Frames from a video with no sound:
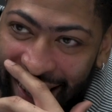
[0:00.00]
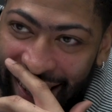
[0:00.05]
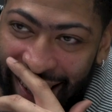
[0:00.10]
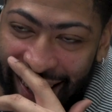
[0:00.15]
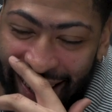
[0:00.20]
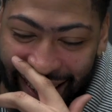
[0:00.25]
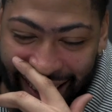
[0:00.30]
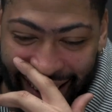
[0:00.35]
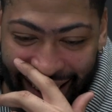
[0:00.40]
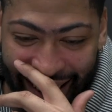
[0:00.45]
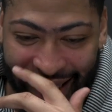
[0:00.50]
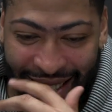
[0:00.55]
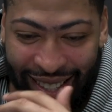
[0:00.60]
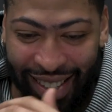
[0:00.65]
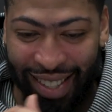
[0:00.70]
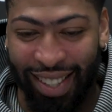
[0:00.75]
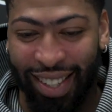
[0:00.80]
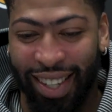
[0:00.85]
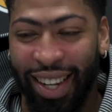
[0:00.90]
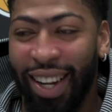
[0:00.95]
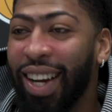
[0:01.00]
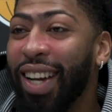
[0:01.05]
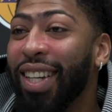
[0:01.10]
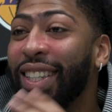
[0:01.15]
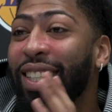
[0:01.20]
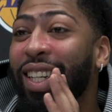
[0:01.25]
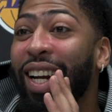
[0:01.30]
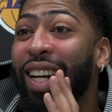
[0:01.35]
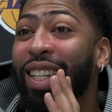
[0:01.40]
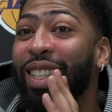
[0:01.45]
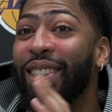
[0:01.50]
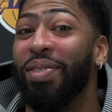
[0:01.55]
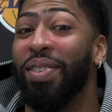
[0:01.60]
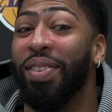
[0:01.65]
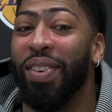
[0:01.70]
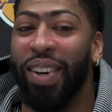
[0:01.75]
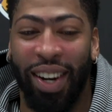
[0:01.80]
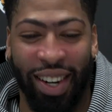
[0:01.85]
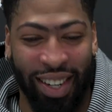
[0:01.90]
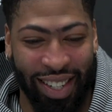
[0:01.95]
Um, Send it with, to
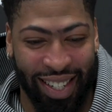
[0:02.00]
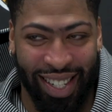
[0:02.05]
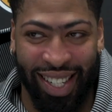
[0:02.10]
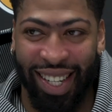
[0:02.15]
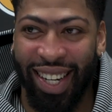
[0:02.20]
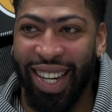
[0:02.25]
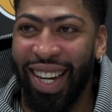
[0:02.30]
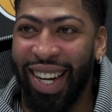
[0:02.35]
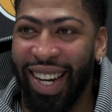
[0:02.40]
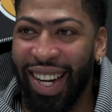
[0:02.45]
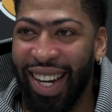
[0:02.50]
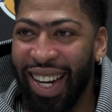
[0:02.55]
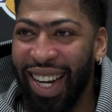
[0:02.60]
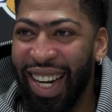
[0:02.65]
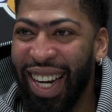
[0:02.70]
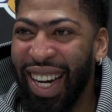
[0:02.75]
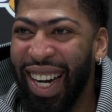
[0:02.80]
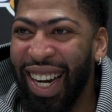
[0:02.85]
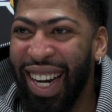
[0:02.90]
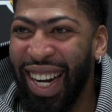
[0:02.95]
with the, with the compressed